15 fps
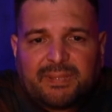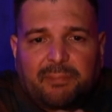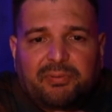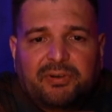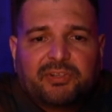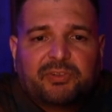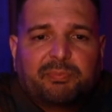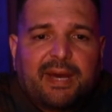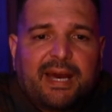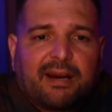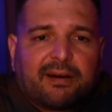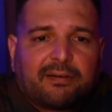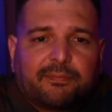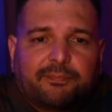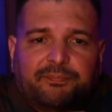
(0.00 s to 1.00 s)
it put us
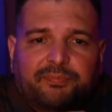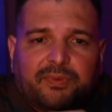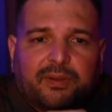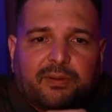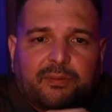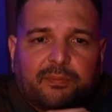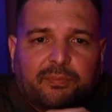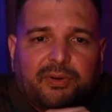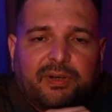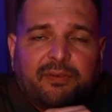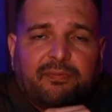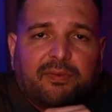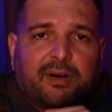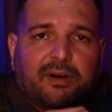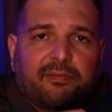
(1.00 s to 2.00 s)
back pretty
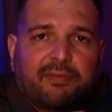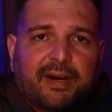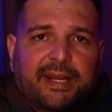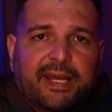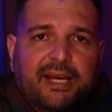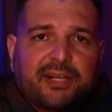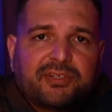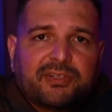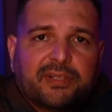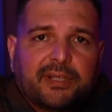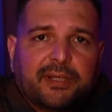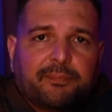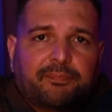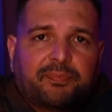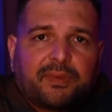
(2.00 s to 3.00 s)
far
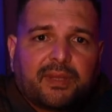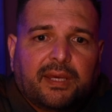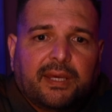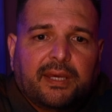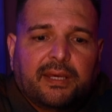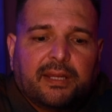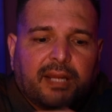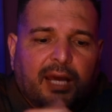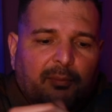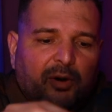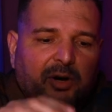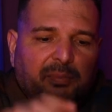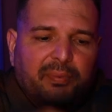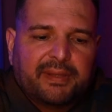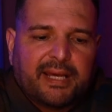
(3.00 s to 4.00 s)
financially. And I'm
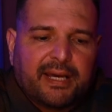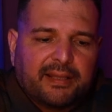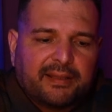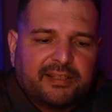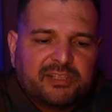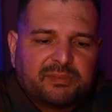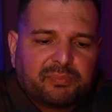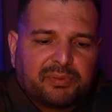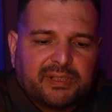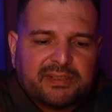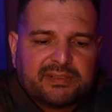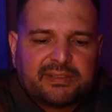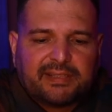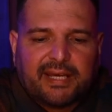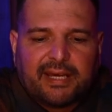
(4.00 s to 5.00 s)
hoping that these
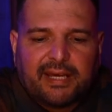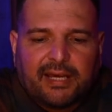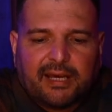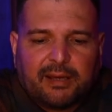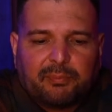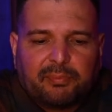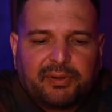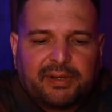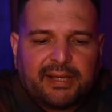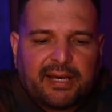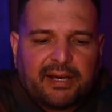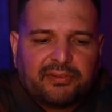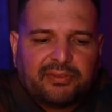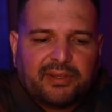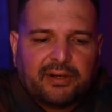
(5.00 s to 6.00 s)
prints that I'm putting
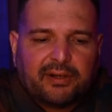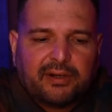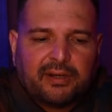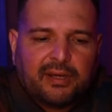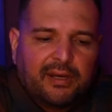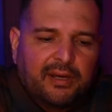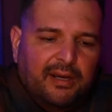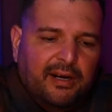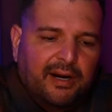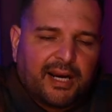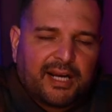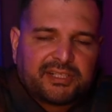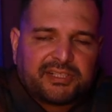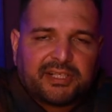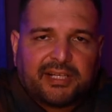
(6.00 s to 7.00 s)
out there are
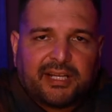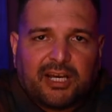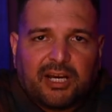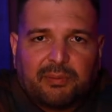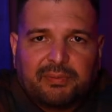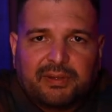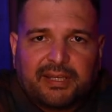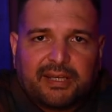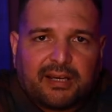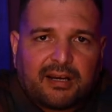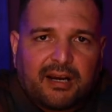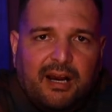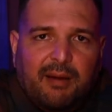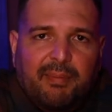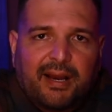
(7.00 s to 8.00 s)
actually going to help me get
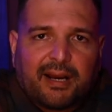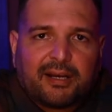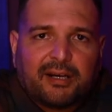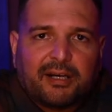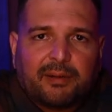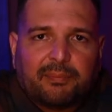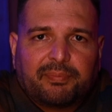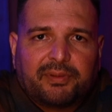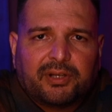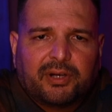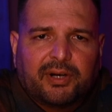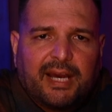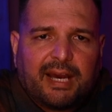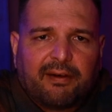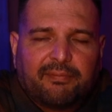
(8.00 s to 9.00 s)
caught back up. You
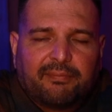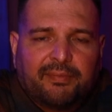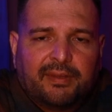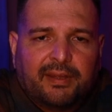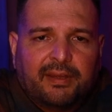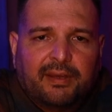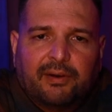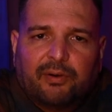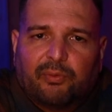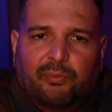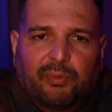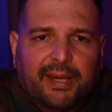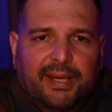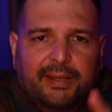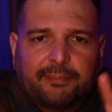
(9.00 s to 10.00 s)
know, I have
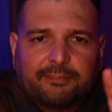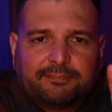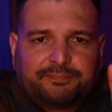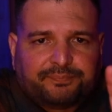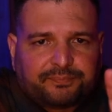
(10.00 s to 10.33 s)
rent,